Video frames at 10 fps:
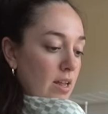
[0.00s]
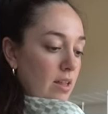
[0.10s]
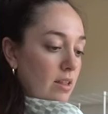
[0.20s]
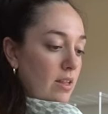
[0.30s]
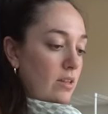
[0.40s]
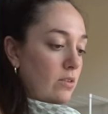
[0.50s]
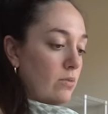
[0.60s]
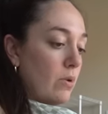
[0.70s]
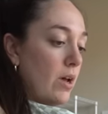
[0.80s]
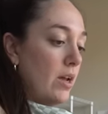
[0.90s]

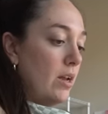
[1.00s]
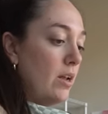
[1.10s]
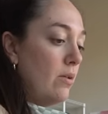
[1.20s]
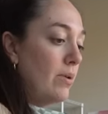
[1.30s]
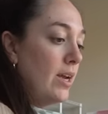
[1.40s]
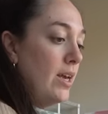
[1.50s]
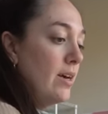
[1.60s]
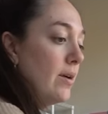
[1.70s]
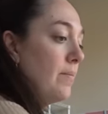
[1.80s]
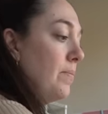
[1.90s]
this one right
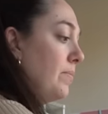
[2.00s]
here.